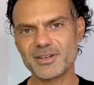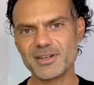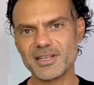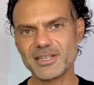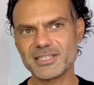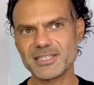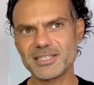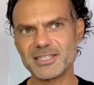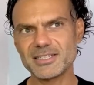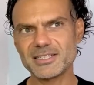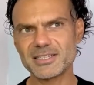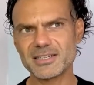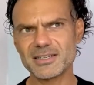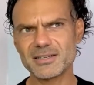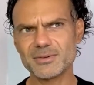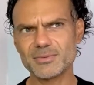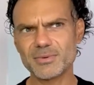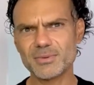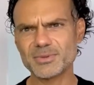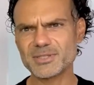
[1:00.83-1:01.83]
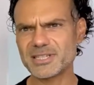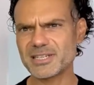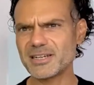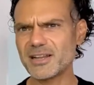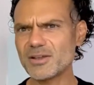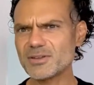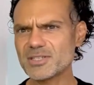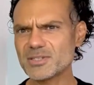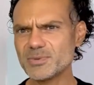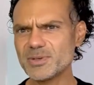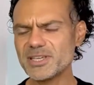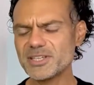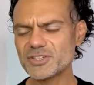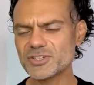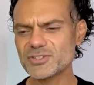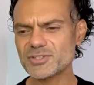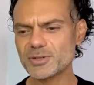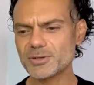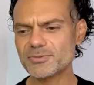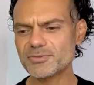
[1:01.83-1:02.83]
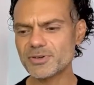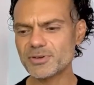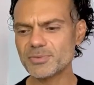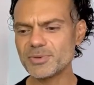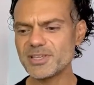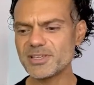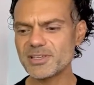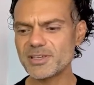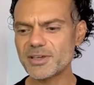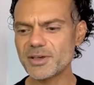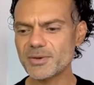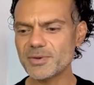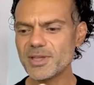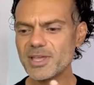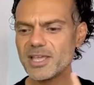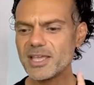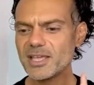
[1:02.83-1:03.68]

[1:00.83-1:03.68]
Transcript: I did, uh, what was it, last week, just over a week ago.